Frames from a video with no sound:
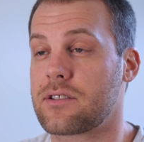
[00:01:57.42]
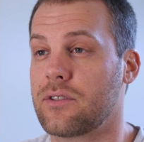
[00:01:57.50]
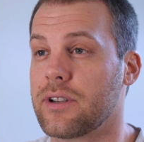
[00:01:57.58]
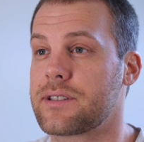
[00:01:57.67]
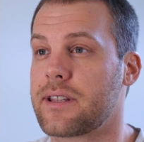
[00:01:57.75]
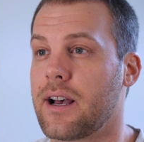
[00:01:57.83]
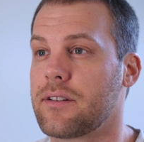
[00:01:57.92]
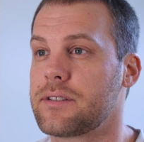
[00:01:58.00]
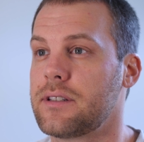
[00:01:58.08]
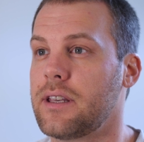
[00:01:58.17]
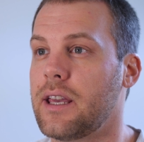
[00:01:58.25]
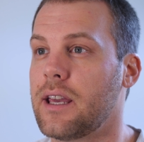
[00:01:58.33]
Grist
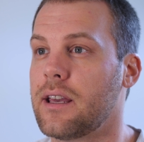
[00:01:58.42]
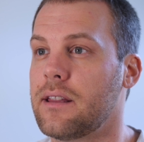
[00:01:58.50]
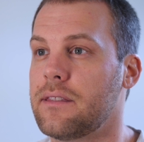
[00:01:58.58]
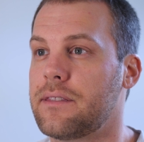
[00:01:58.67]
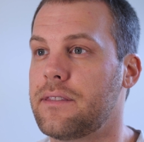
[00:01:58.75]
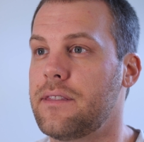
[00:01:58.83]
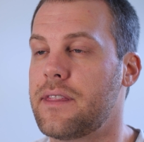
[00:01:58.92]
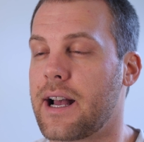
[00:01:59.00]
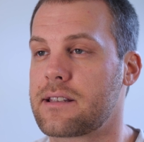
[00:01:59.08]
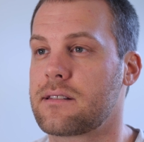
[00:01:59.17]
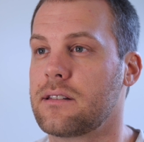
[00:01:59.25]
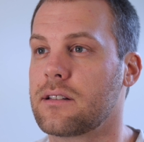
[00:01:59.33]
House, and
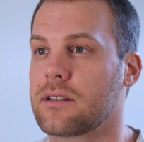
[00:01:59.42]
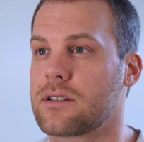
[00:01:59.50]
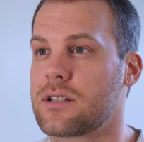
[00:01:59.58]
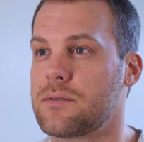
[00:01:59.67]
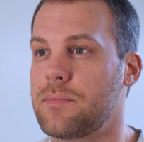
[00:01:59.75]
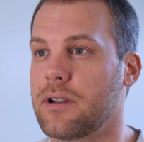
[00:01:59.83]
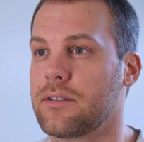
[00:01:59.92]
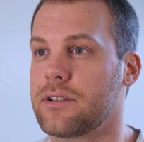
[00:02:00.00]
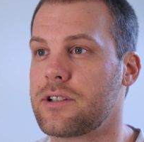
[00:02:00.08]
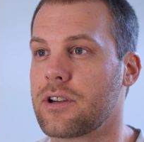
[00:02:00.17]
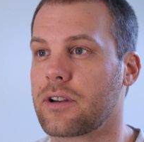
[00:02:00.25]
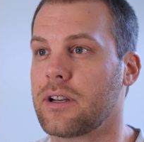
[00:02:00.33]
that's the delicious beer
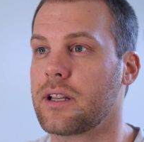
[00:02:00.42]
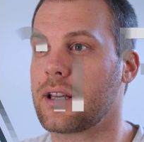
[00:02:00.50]
that you're going to